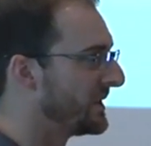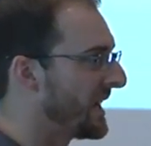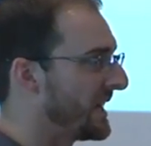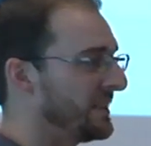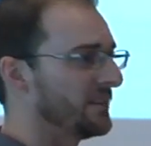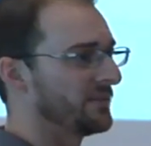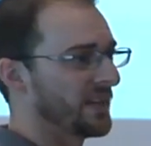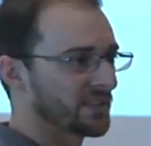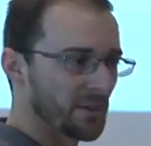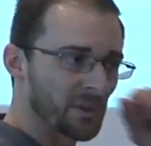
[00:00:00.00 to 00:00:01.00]
the Idea
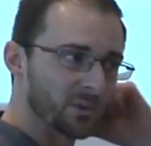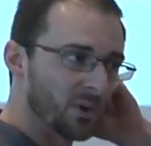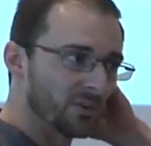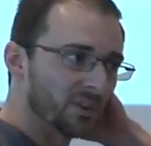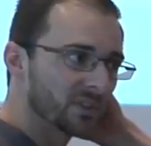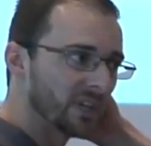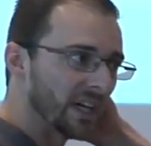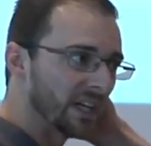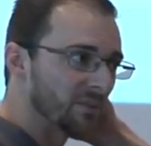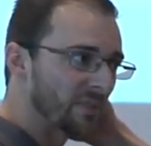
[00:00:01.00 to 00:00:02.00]
Fest up in Louisville
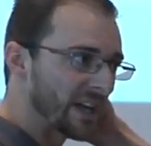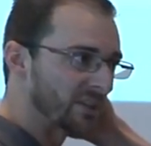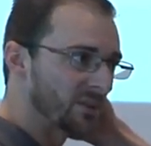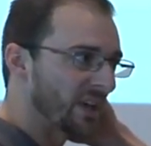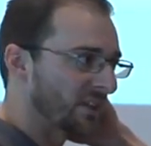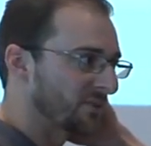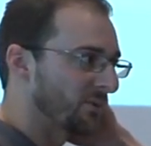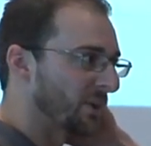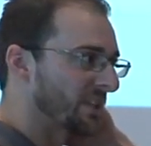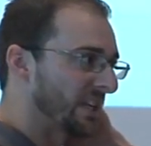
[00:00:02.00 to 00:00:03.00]
uh, back in
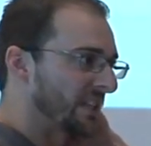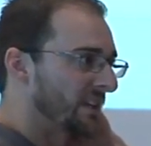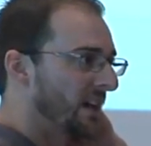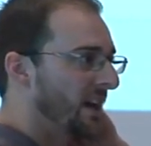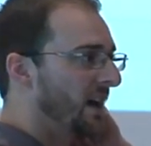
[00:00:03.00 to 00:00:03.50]
2014.